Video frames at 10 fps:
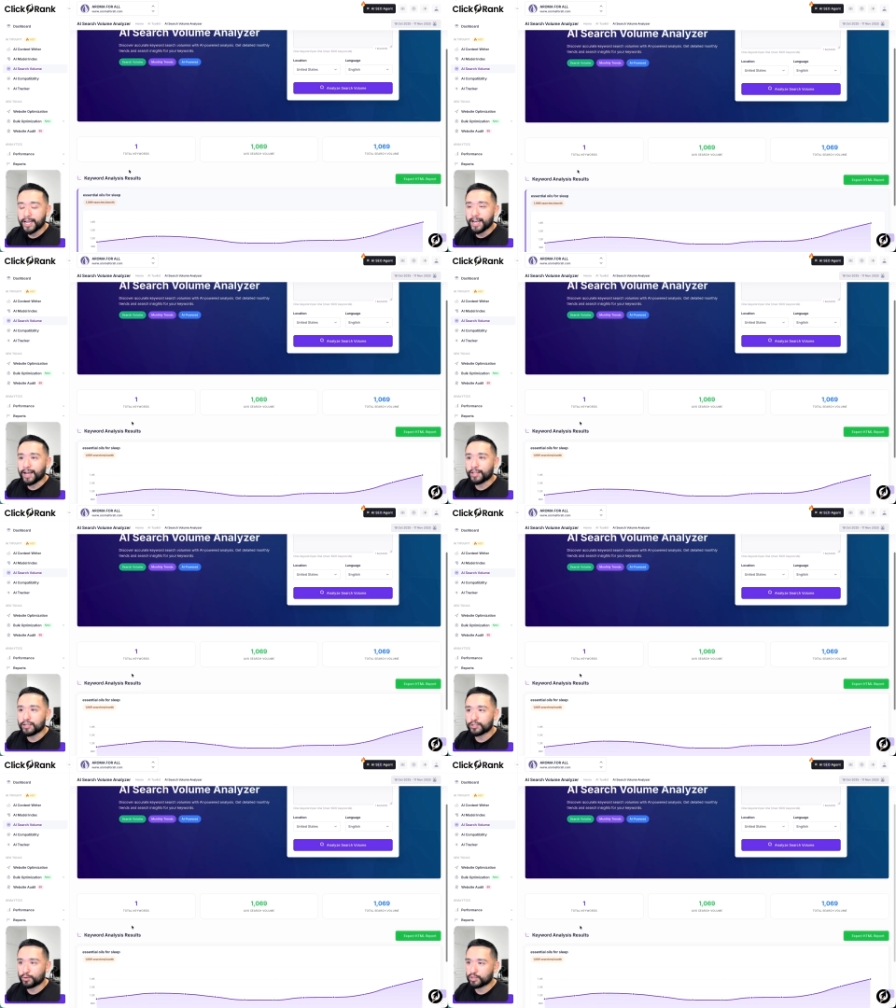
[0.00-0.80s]
uh, the
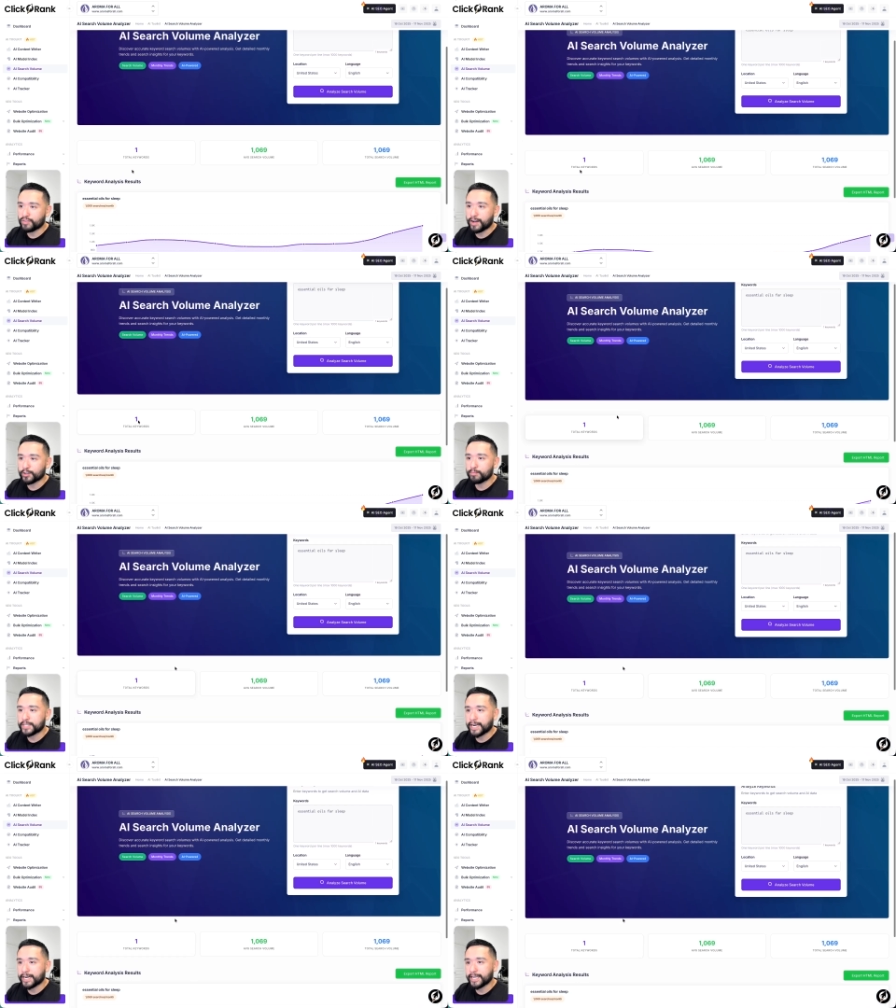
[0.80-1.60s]
search volume
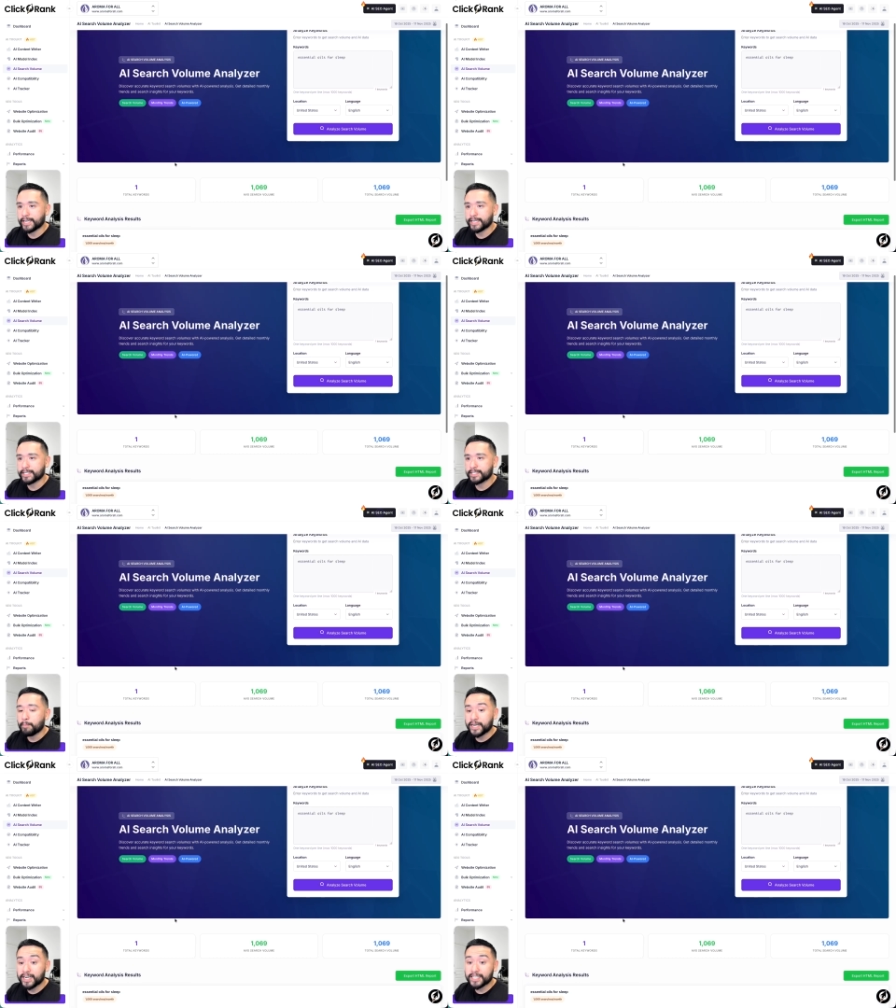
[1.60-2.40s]
data is, but
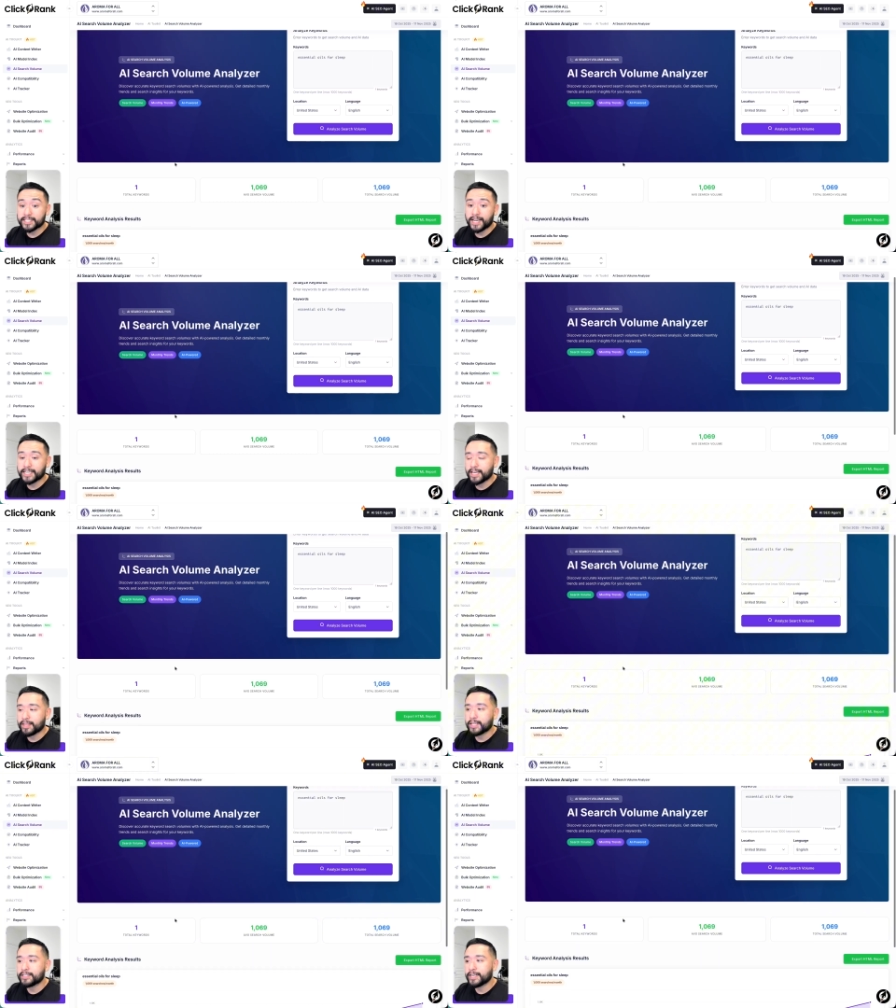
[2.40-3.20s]
it is nice that they
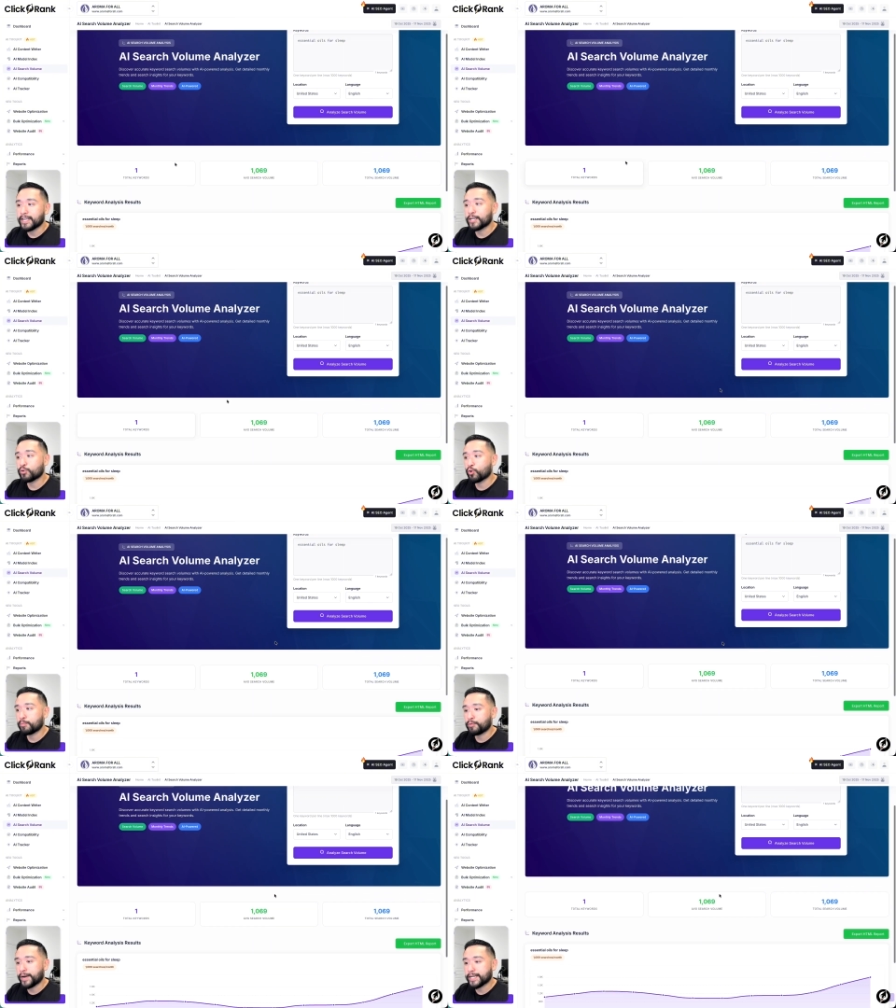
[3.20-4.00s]
did
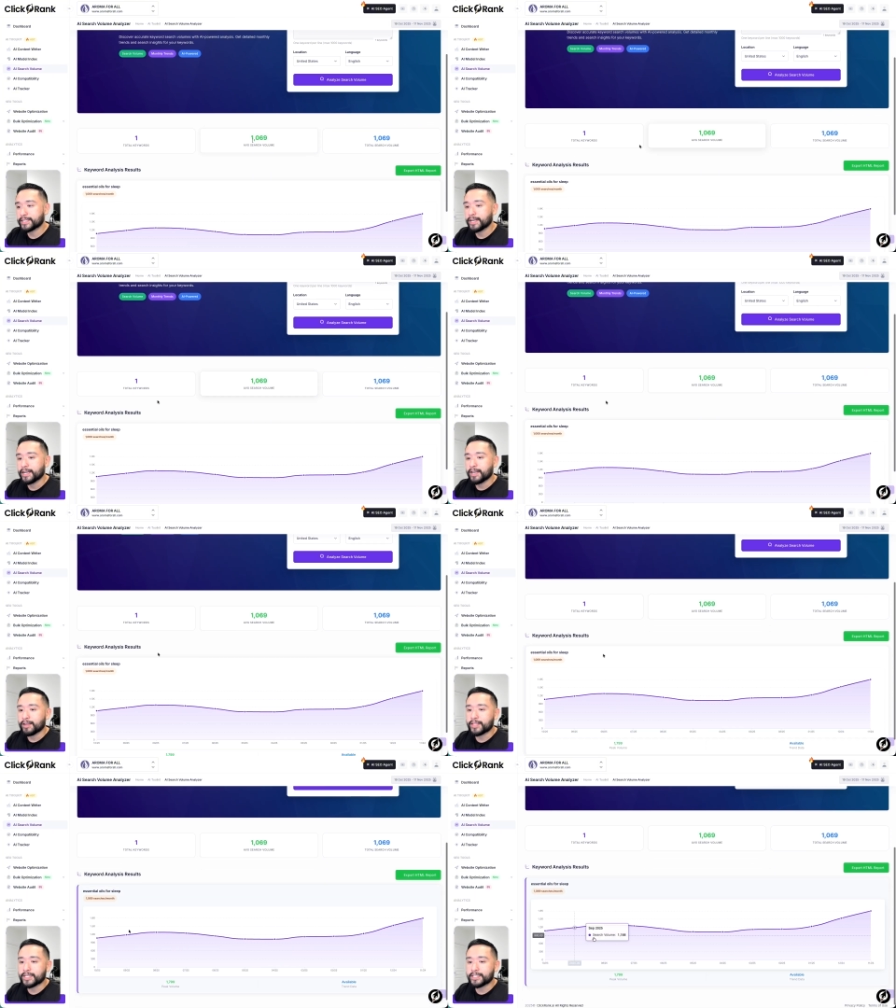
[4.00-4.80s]
incorporate
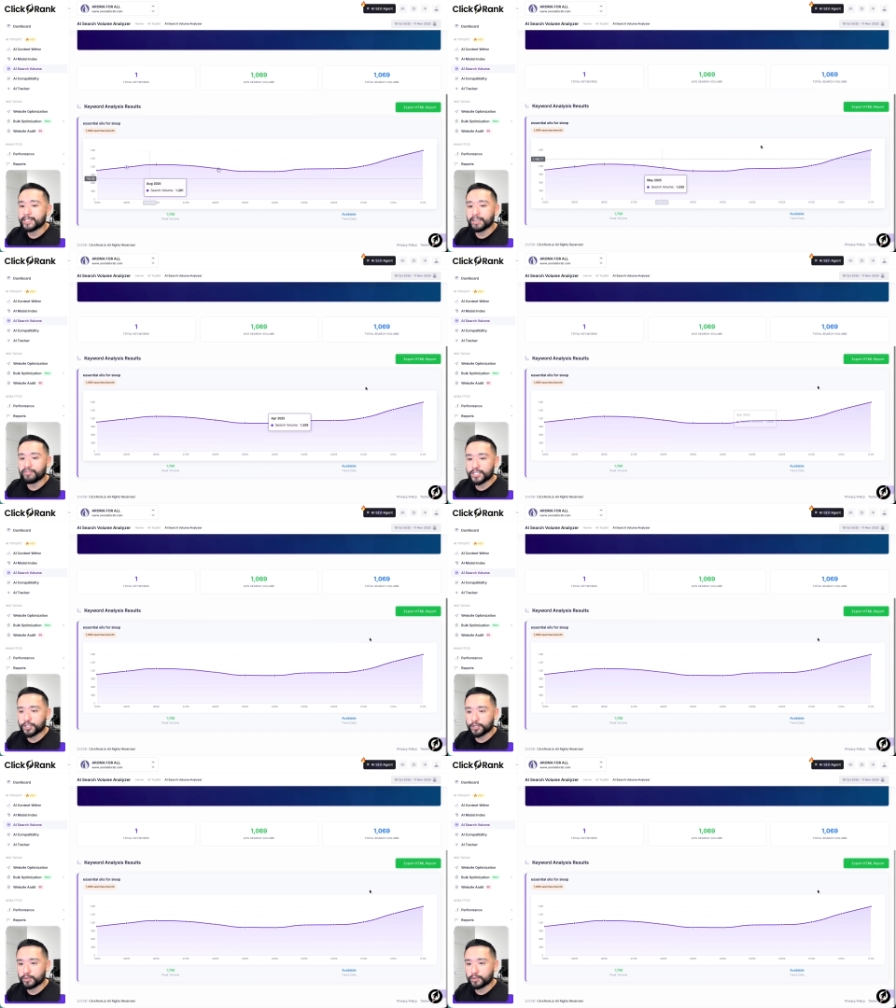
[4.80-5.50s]
this neat feature.